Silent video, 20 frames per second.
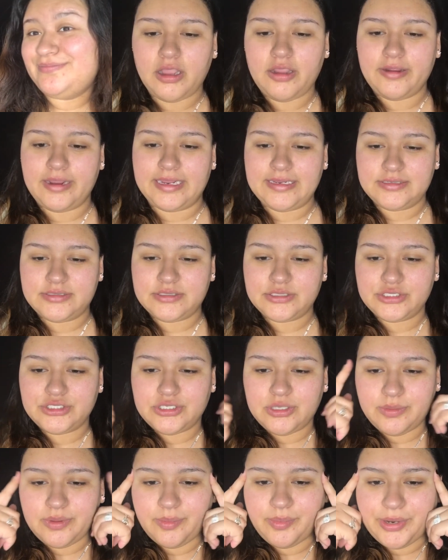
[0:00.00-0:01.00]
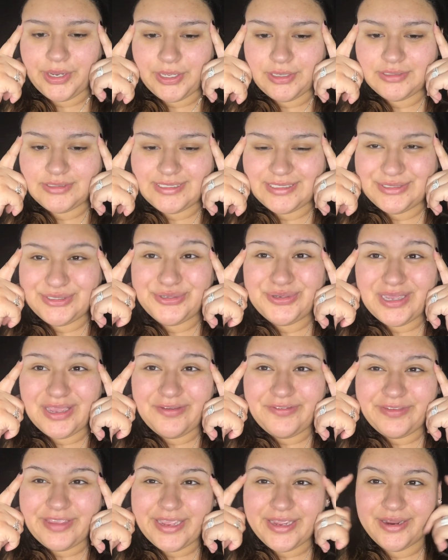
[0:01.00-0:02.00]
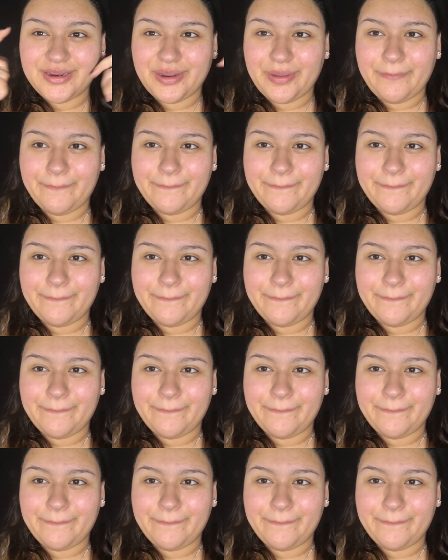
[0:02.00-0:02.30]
Alright, so my brows, they do have hair,